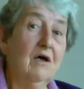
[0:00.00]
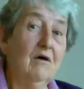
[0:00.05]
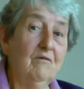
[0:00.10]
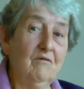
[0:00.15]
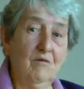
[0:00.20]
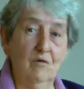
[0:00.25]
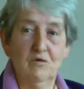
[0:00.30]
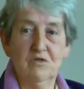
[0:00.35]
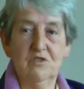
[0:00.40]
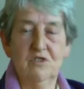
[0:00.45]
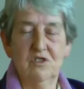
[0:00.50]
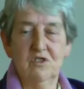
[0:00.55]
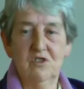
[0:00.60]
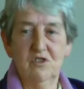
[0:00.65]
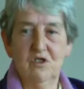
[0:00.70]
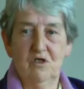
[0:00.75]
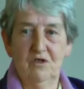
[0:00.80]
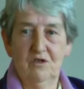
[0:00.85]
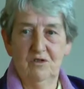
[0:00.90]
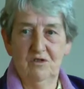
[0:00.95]
for St
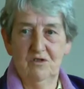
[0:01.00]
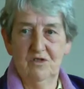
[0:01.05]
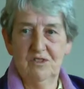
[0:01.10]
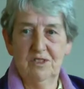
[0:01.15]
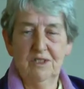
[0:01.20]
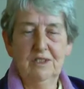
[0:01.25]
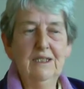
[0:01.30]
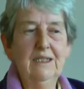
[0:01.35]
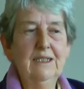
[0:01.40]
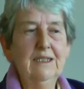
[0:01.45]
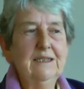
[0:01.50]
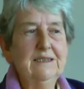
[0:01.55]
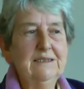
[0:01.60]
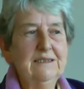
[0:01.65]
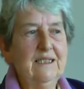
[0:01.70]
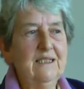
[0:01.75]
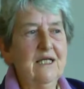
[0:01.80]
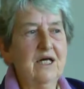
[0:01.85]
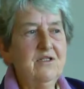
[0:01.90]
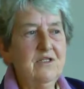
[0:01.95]
John's,
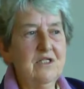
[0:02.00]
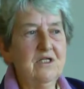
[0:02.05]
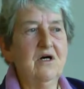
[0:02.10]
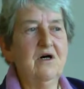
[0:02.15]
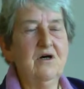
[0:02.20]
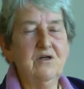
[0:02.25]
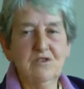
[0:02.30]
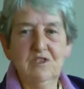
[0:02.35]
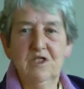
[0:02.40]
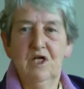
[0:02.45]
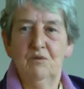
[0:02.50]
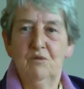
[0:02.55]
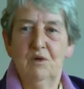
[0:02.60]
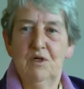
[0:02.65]
and I did ask her